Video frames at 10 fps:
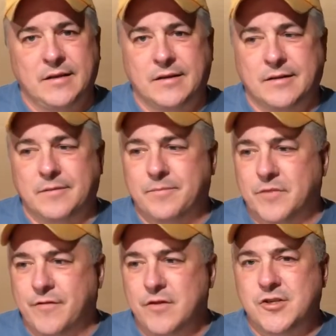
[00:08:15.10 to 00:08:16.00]

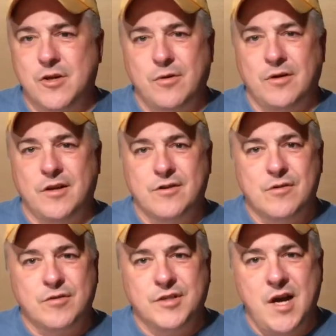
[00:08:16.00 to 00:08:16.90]
If you're choking on
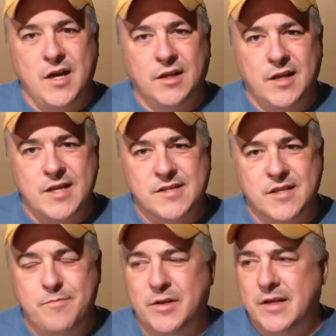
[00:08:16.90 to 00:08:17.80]
your own tongue and not
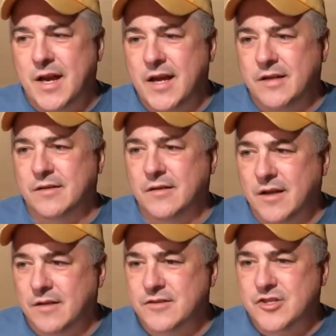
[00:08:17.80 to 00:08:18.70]
sleeping at night
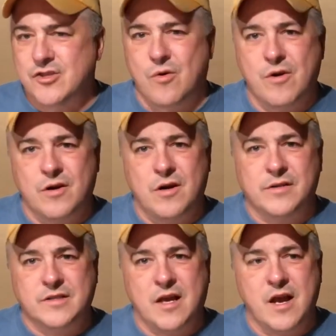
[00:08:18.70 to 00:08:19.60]
and snoring
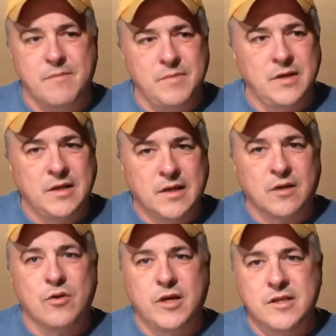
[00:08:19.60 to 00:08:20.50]
all the time,
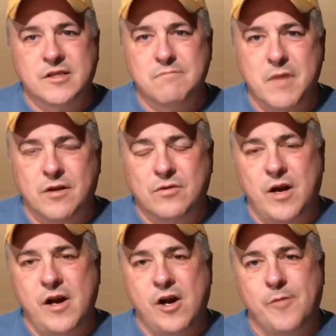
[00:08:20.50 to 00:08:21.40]
go get you some
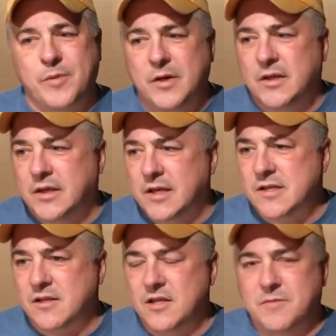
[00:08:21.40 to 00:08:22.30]
medical help. Get
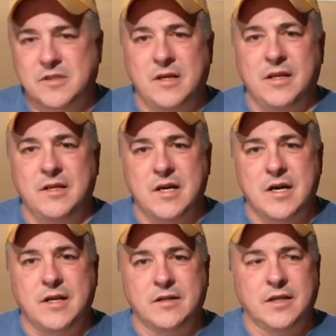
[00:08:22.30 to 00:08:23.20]
a sleep study
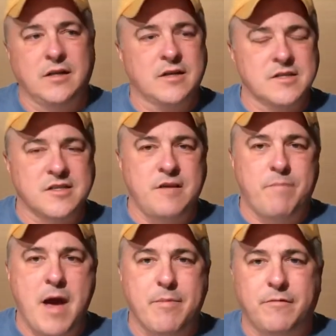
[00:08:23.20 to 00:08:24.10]
done. Get on a
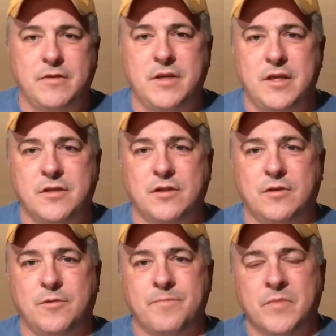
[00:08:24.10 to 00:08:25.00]
CPAP if you need
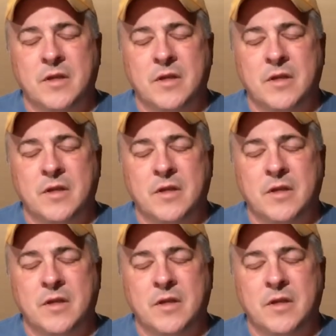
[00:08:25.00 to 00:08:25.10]
to.